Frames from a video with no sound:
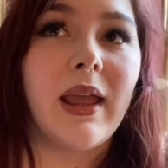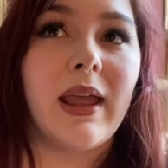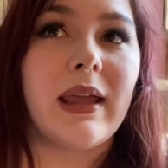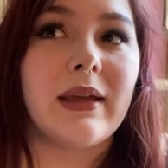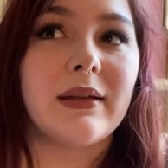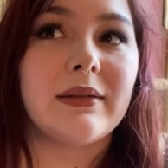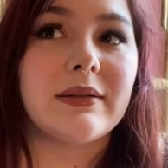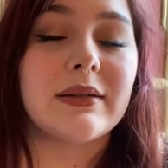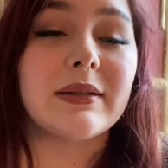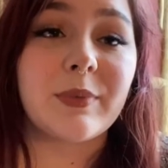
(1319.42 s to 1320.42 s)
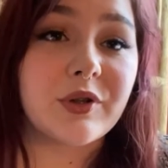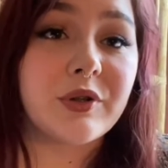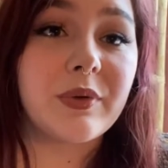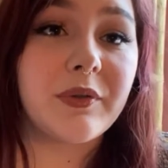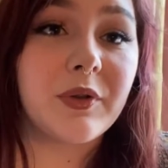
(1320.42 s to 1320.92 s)
And especially
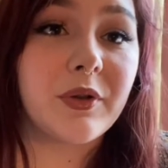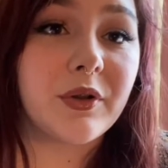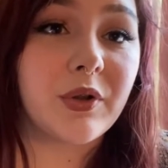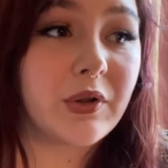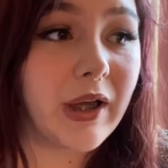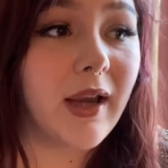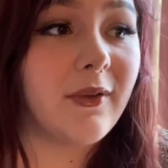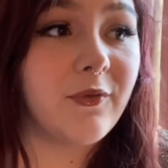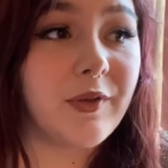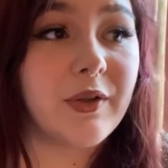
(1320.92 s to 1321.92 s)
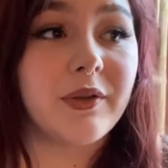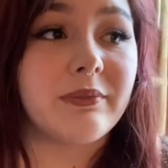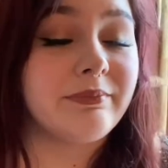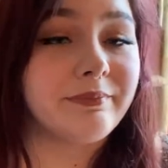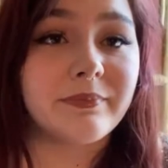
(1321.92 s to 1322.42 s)
whenever you're in a creative field,
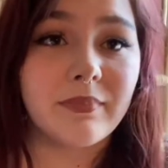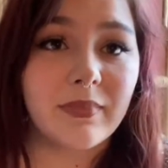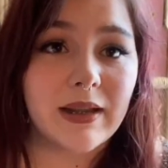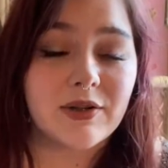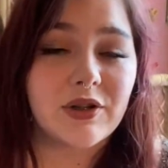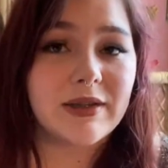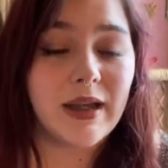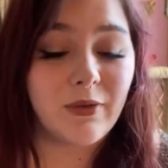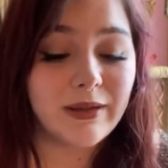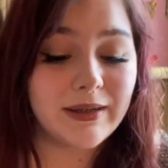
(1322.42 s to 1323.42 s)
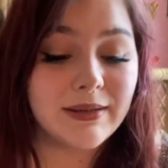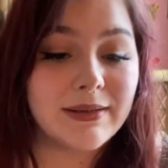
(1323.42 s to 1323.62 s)
that's just how it is.